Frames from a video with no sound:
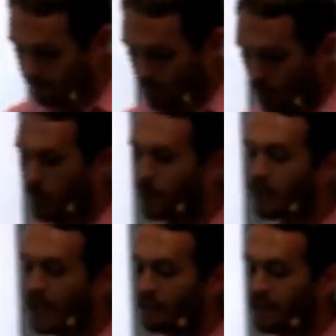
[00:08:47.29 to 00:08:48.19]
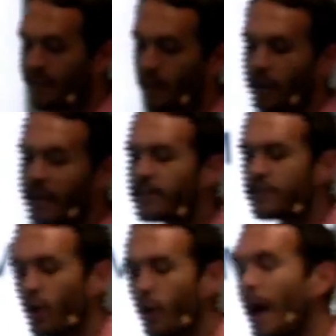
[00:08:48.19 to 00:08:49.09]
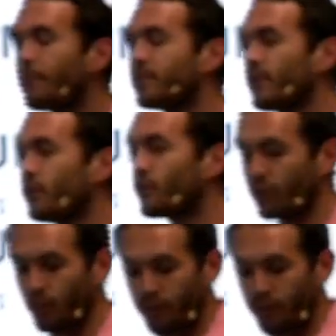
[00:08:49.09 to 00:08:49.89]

We believe that there is no absolute truth,